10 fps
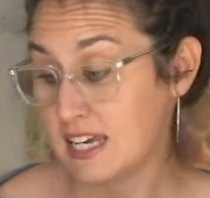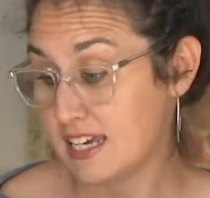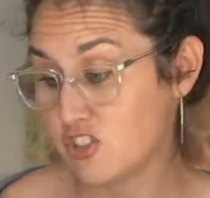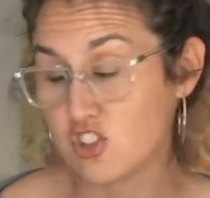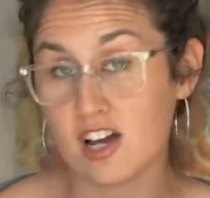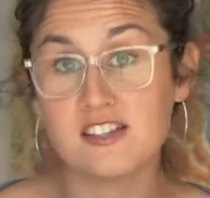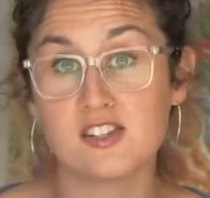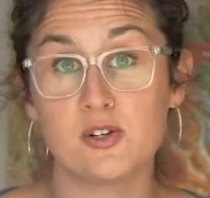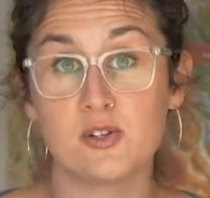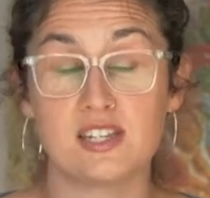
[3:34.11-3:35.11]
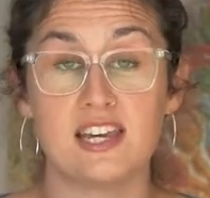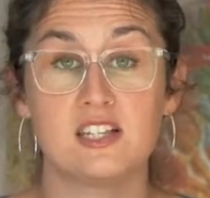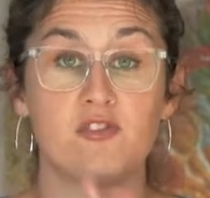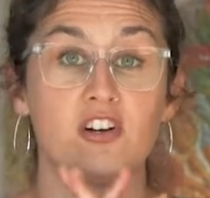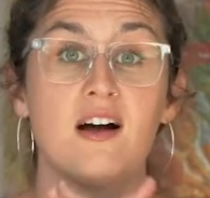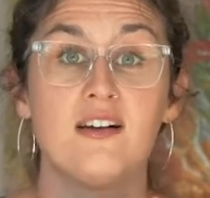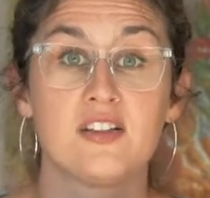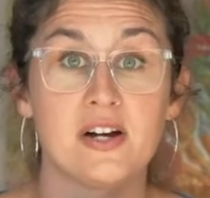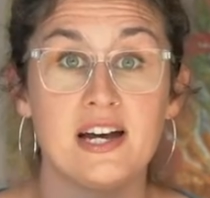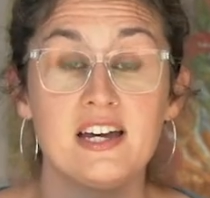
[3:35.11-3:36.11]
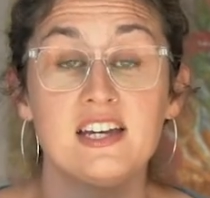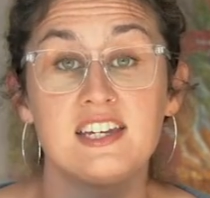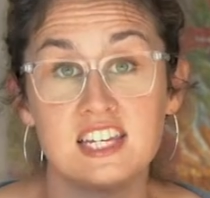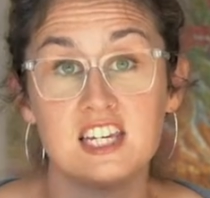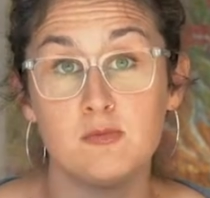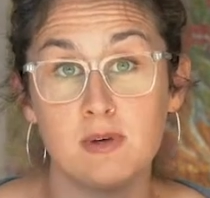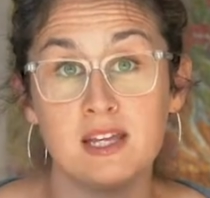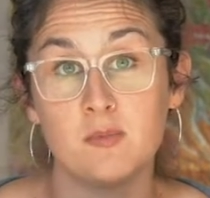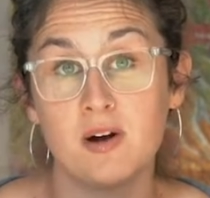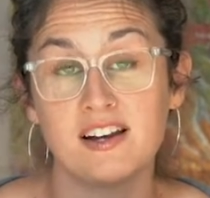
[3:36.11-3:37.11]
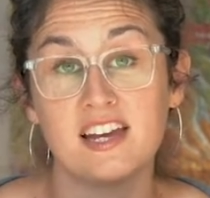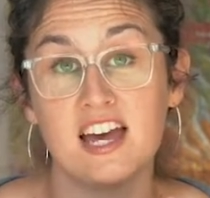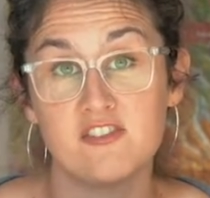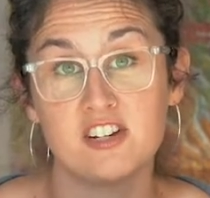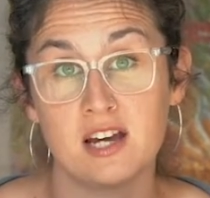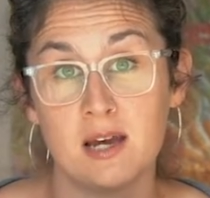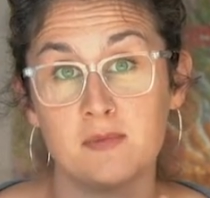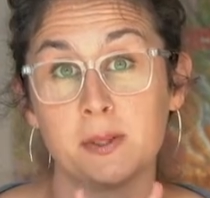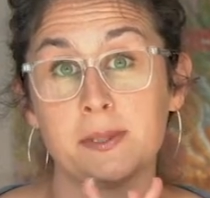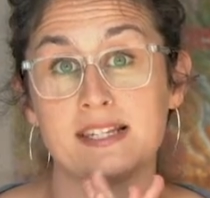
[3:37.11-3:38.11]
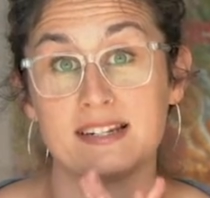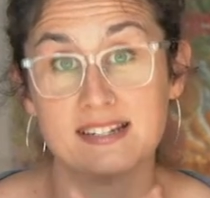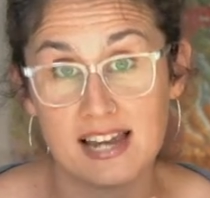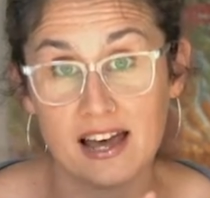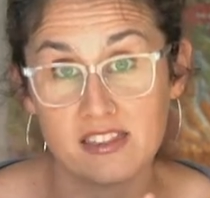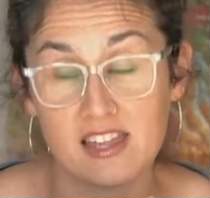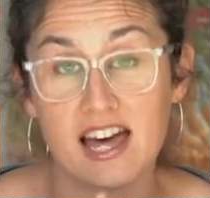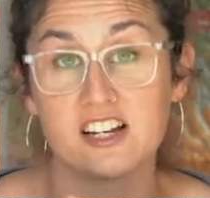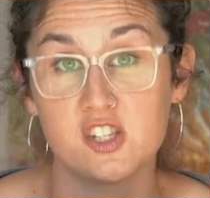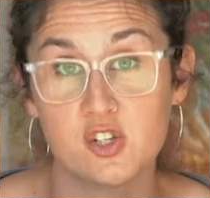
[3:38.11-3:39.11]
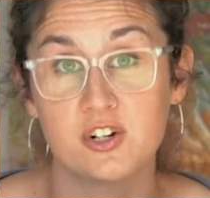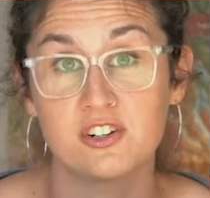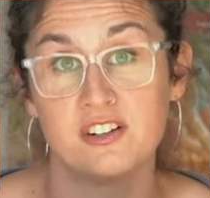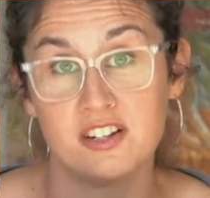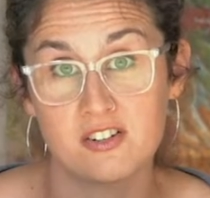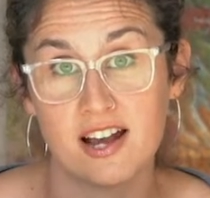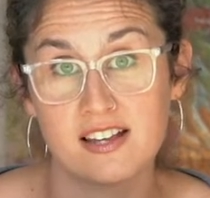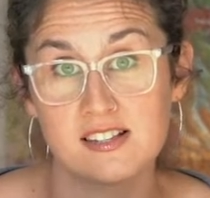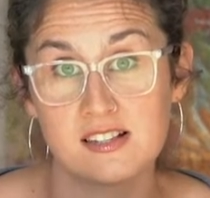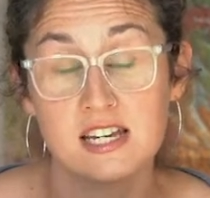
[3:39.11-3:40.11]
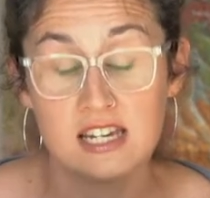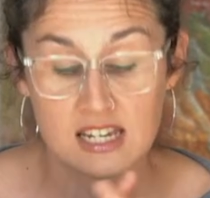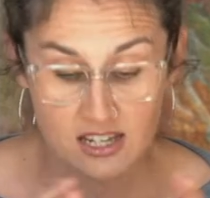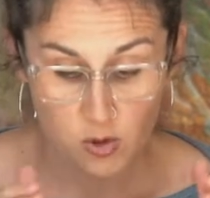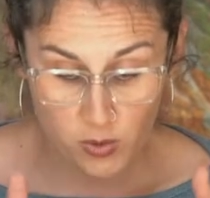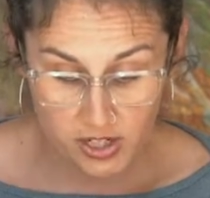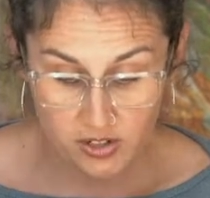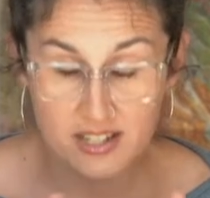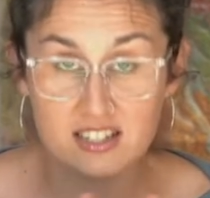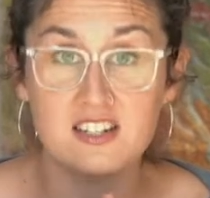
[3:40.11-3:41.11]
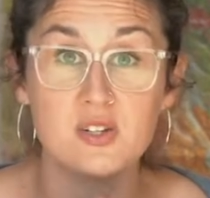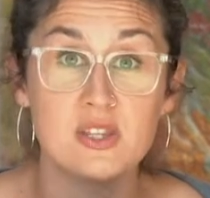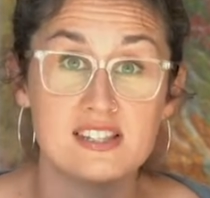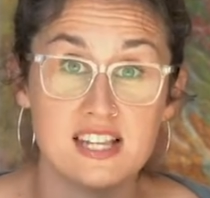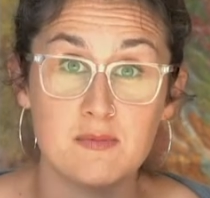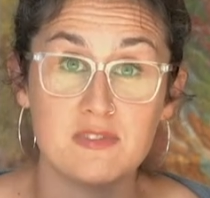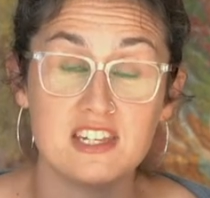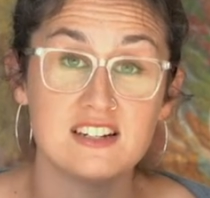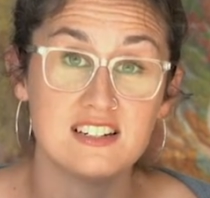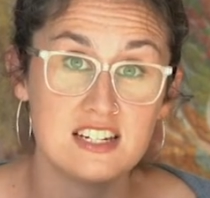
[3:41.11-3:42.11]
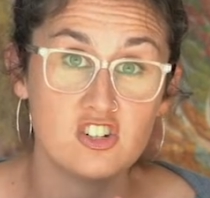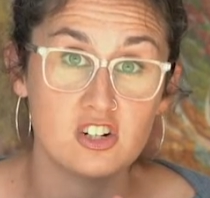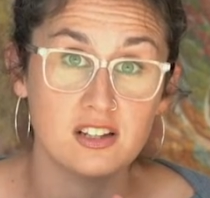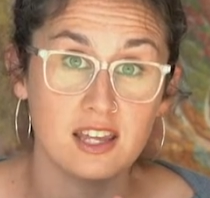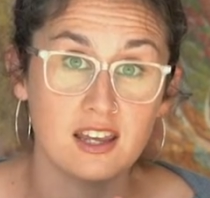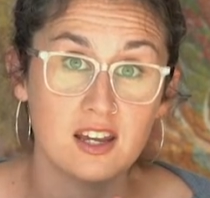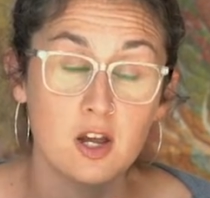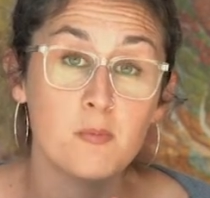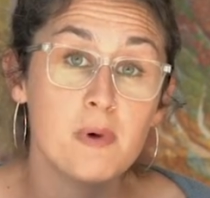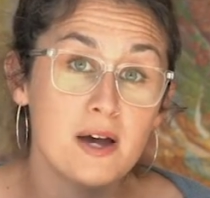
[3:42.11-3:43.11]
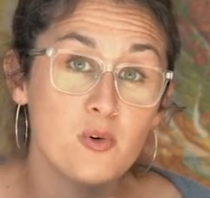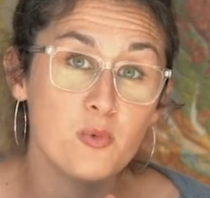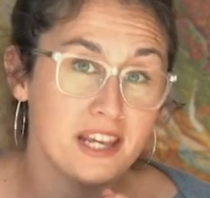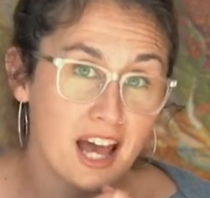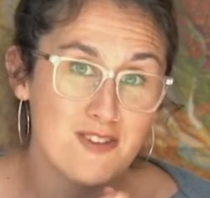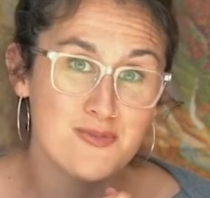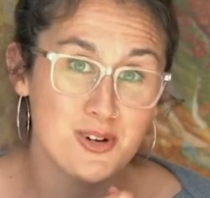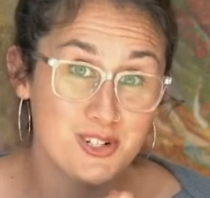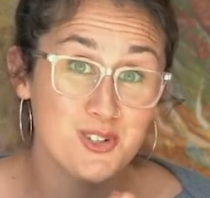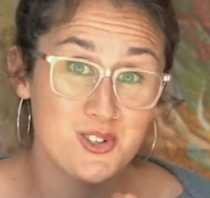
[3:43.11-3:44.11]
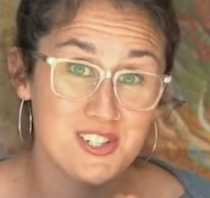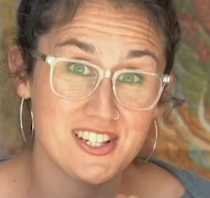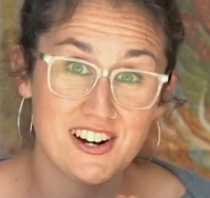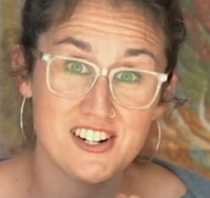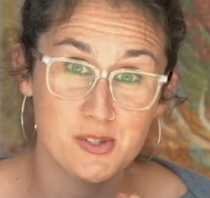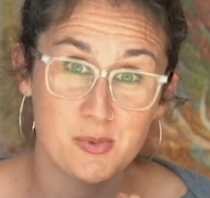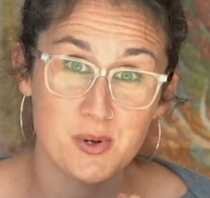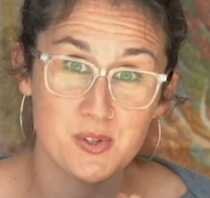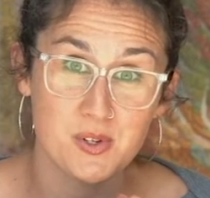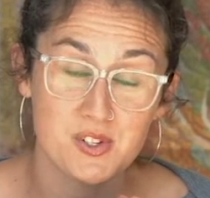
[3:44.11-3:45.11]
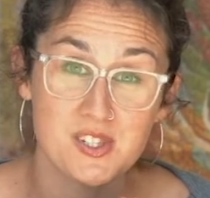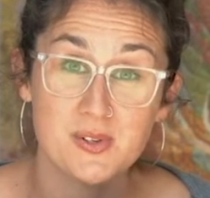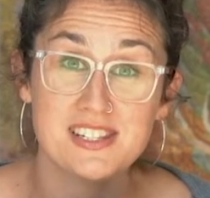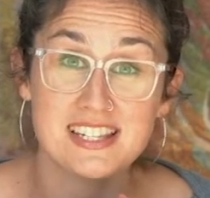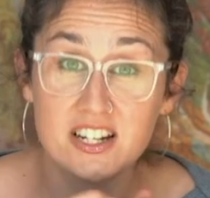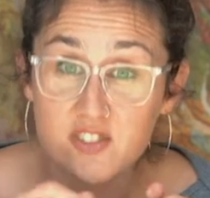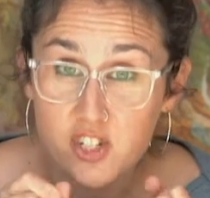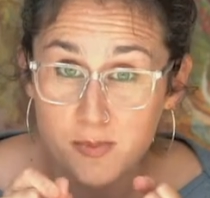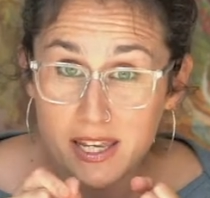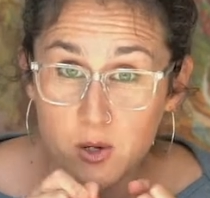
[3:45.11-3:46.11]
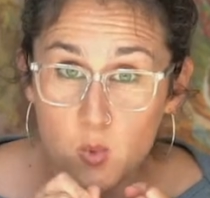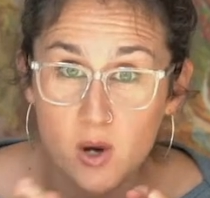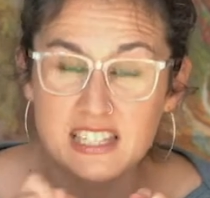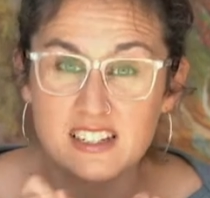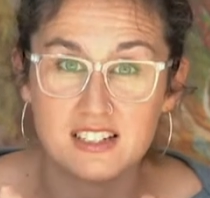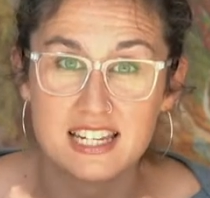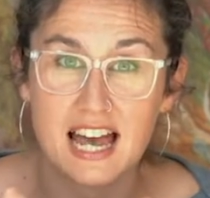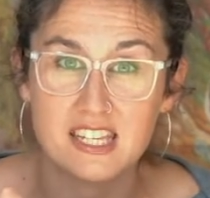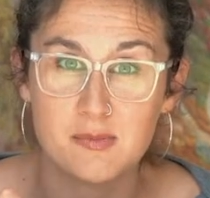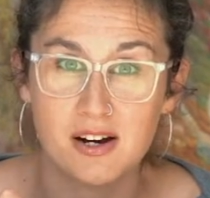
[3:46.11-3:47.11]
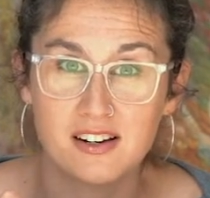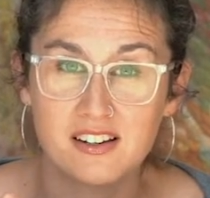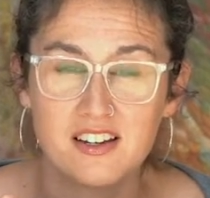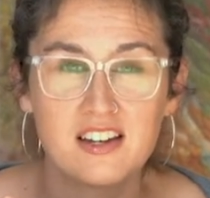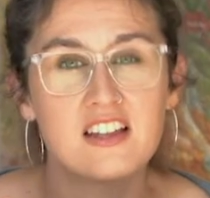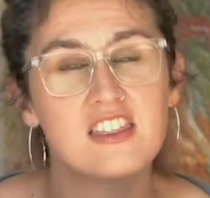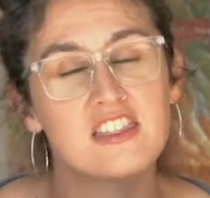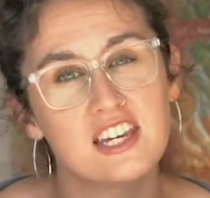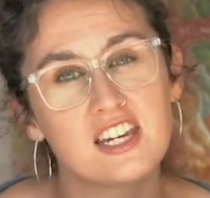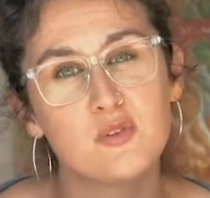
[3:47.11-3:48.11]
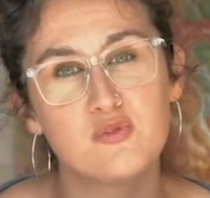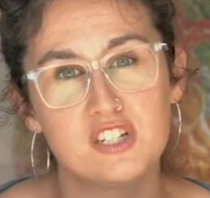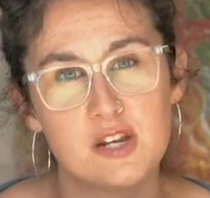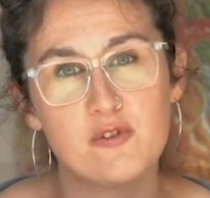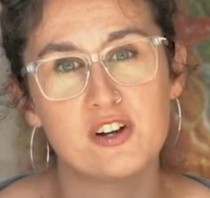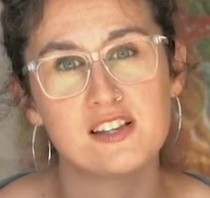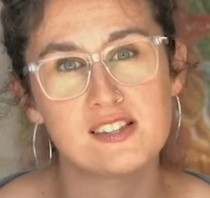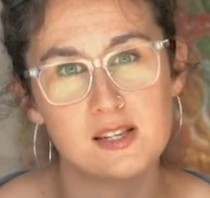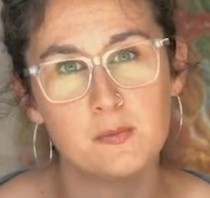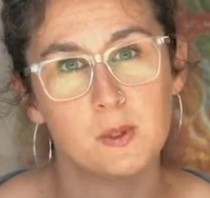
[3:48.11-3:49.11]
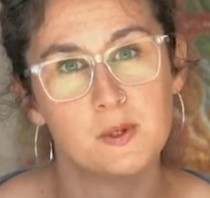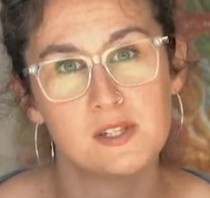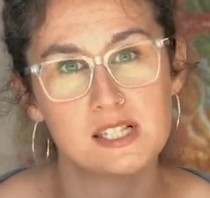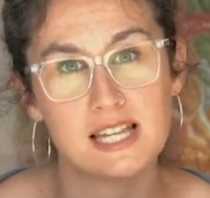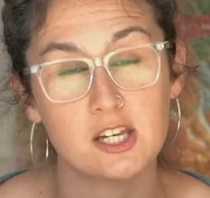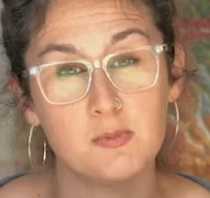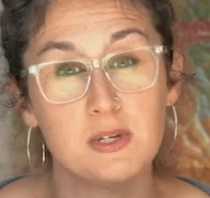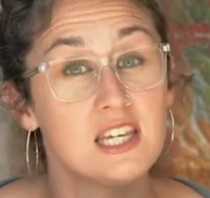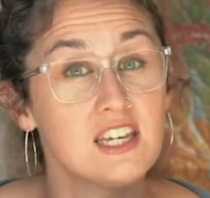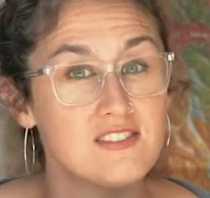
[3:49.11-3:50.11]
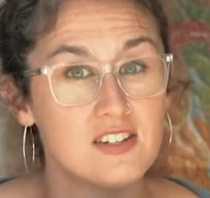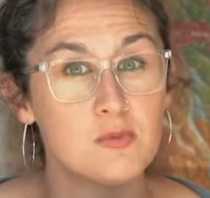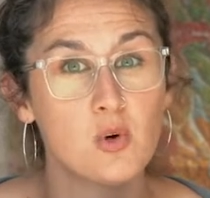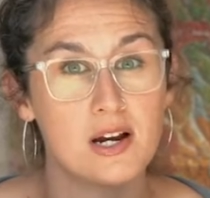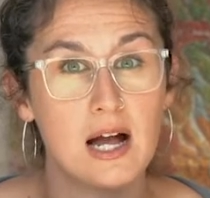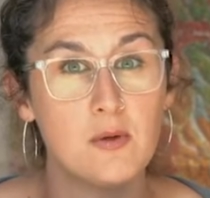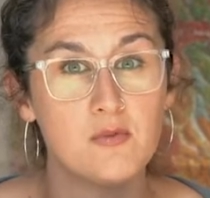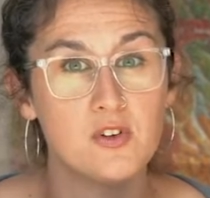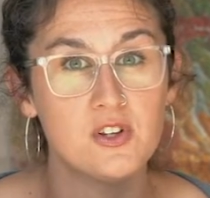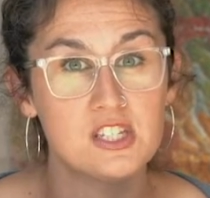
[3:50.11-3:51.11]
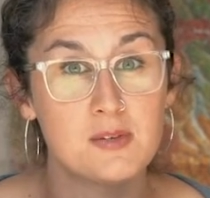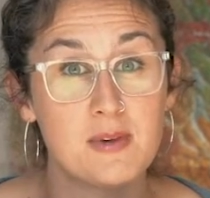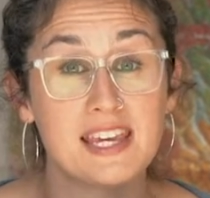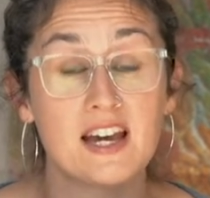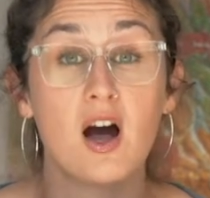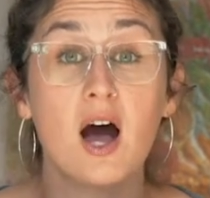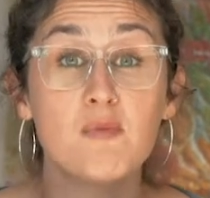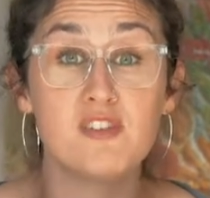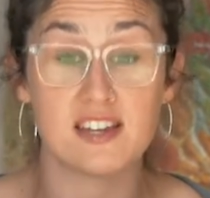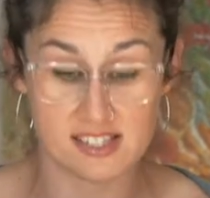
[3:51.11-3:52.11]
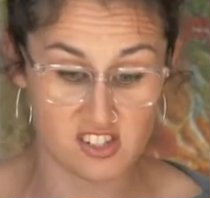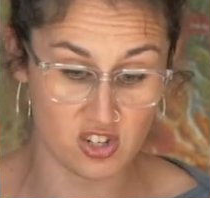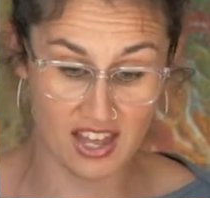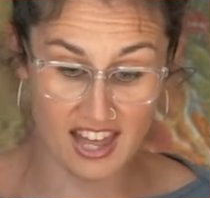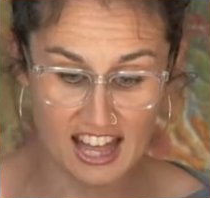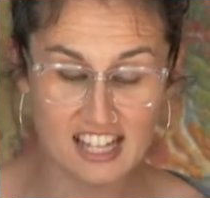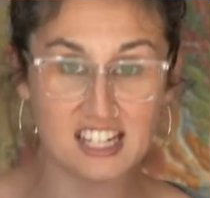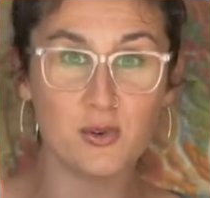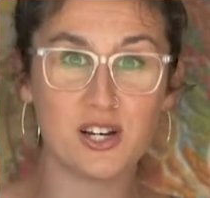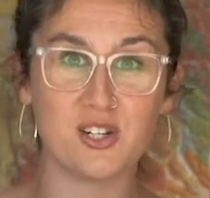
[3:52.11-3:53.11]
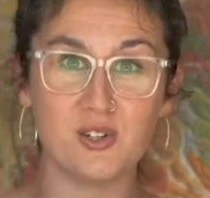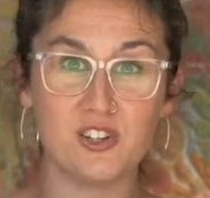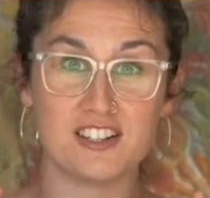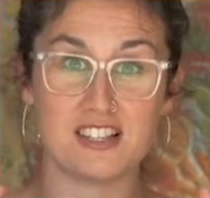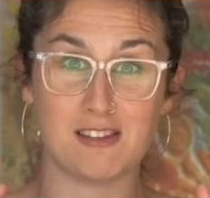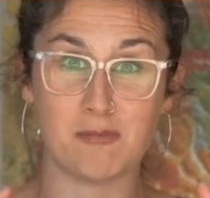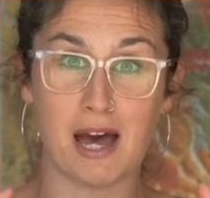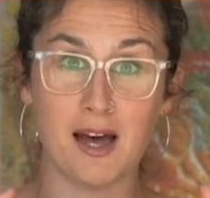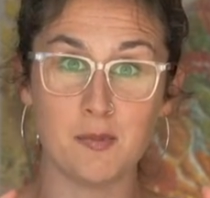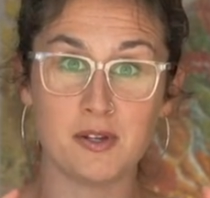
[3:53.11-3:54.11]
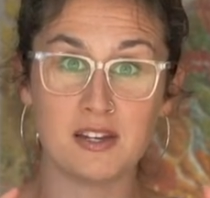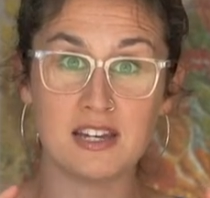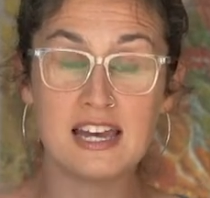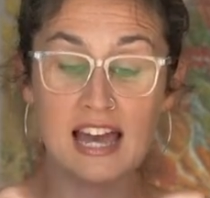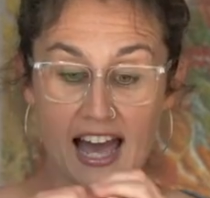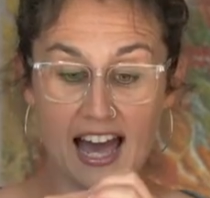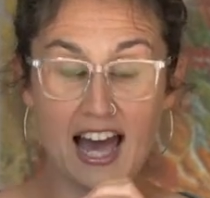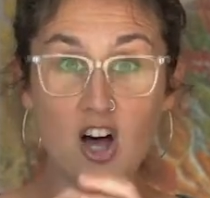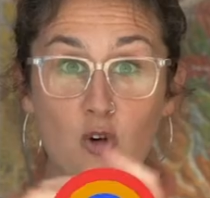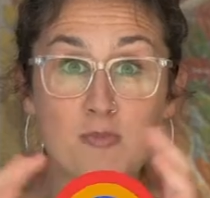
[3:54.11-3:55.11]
In Jon Snow's case for cholera, he made a mark every time there was a death at a certain address. We are going to do the same thing digitally, but we have more tools at our disposal. So instead of just making one little tally mark, think of different symbols that could be even more helpful to make it obvious to anyone who looks at the map how